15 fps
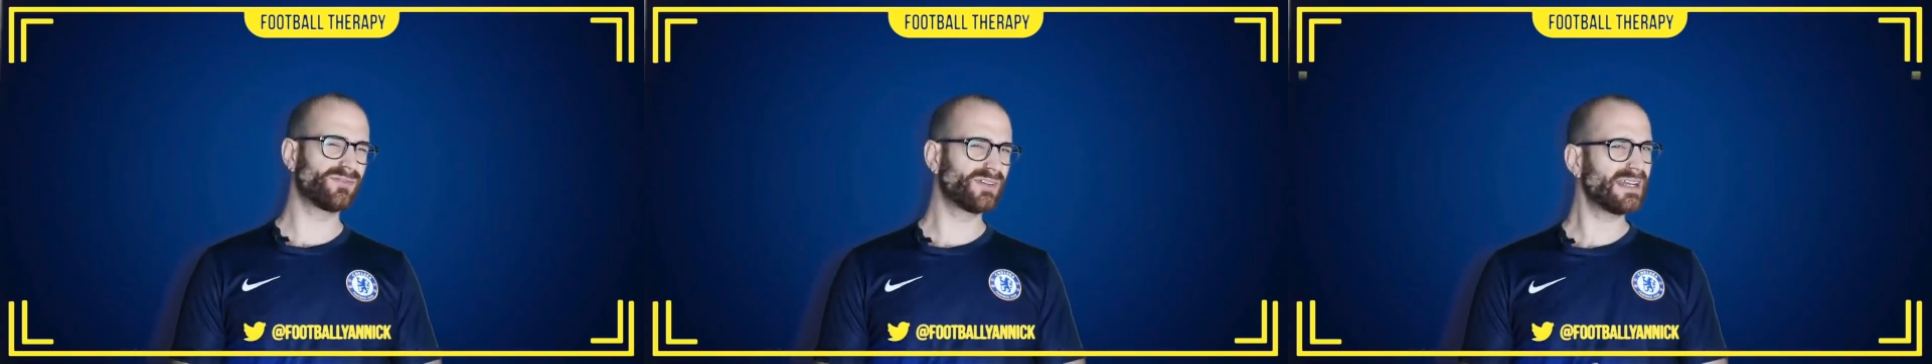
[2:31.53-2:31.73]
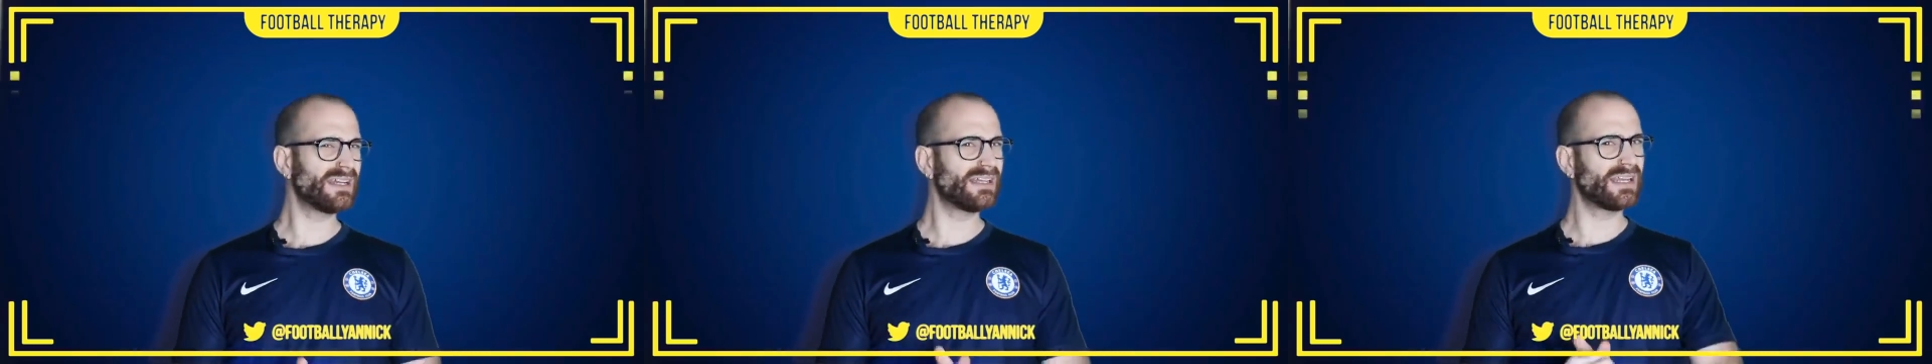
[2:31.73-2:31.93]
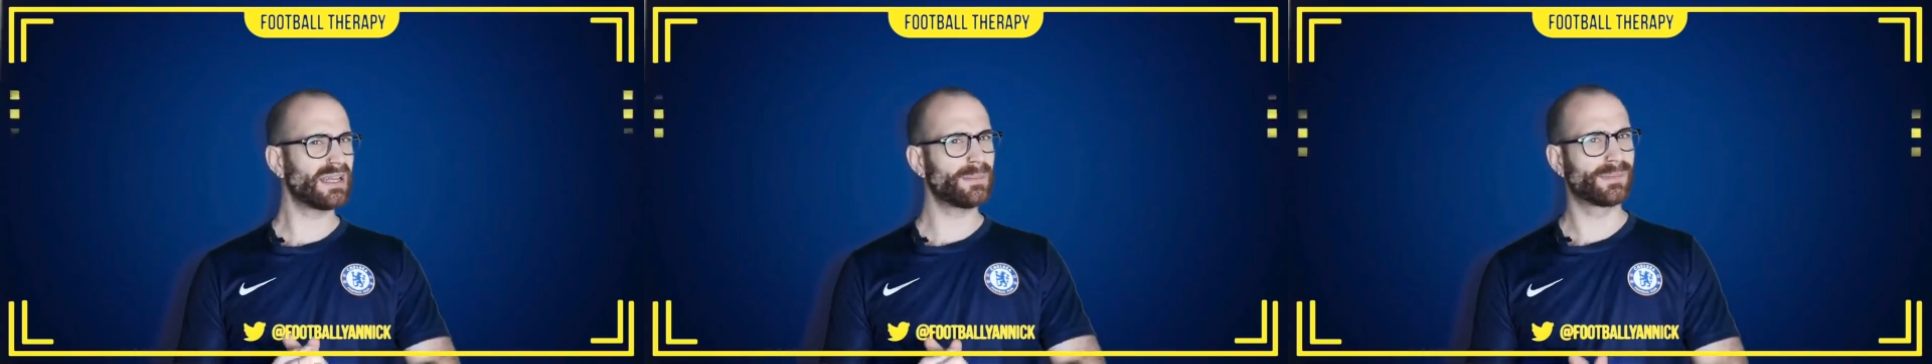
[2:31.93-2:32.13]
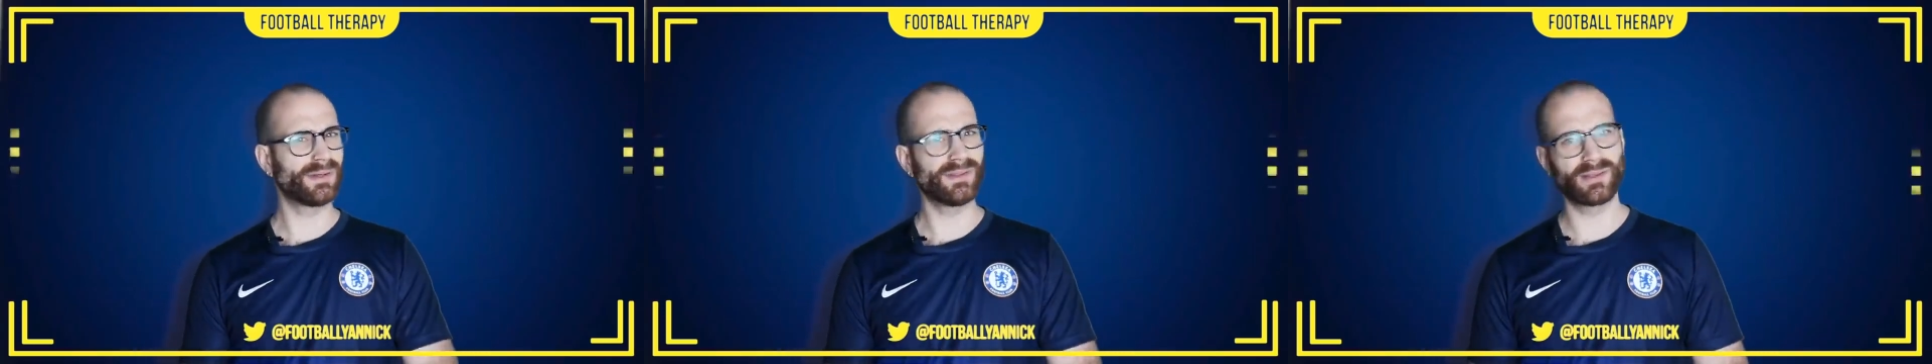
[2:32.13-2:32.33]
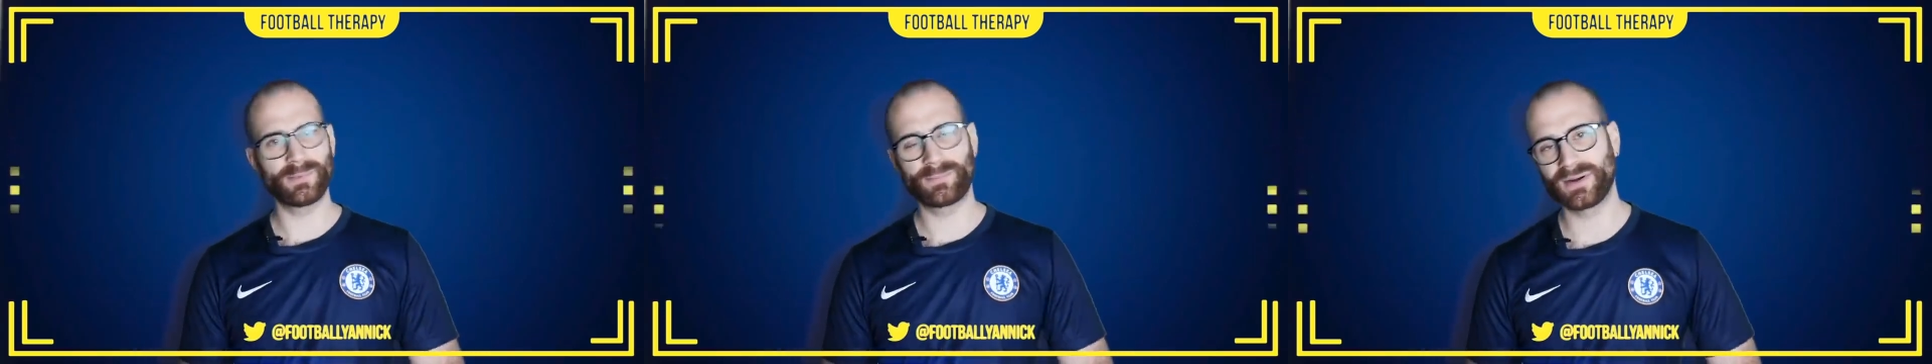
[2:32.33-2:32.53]
really
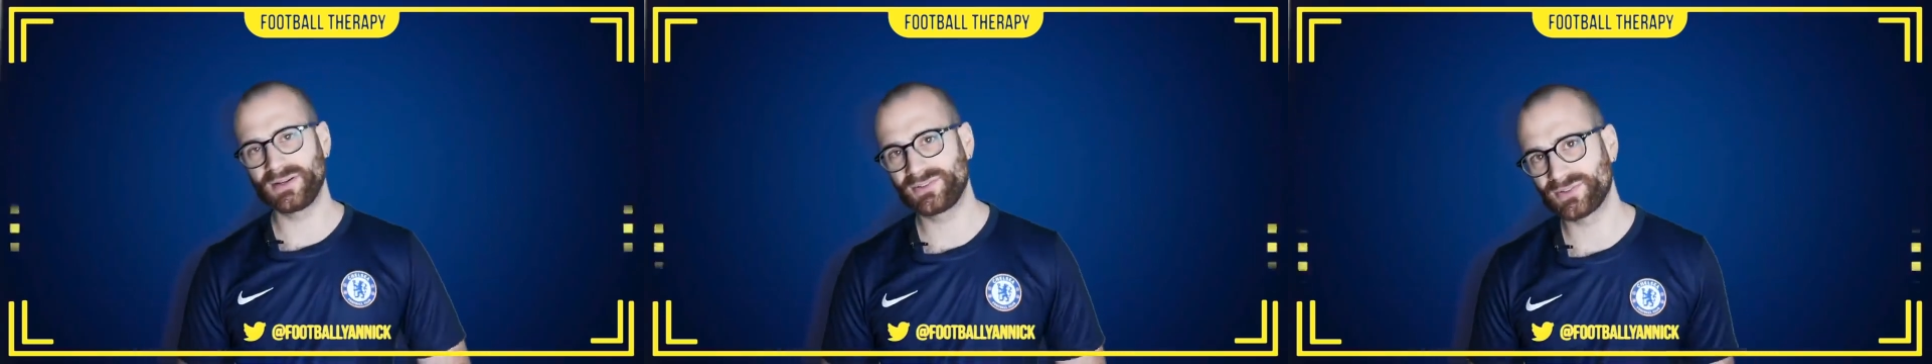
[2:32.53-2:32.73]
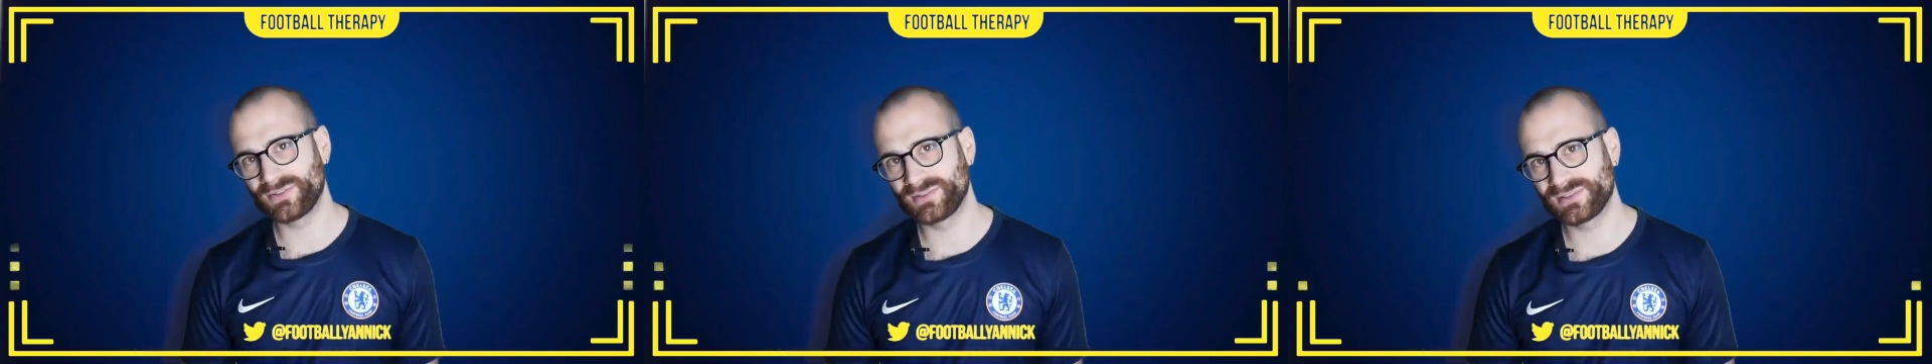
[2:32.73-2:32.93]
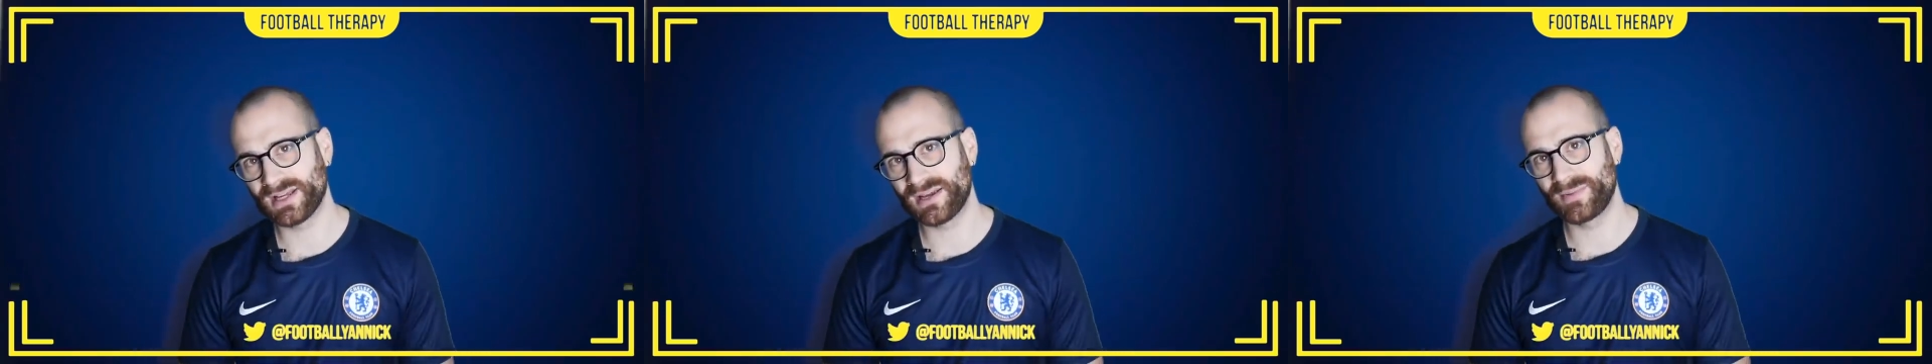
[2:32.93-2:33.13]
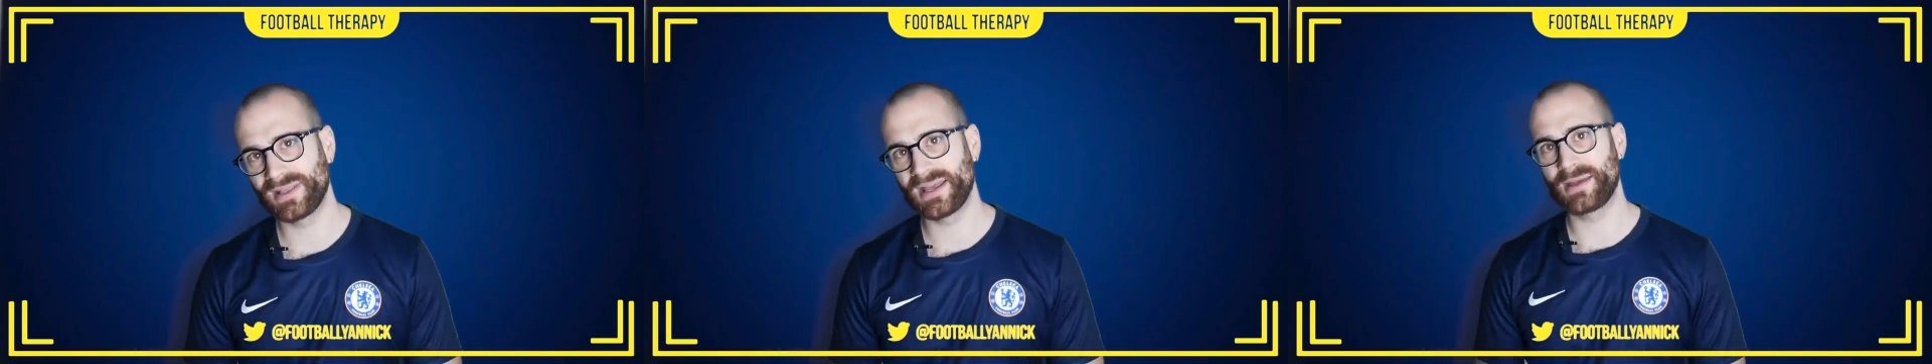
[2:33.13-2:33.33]
put the pressure on Tammy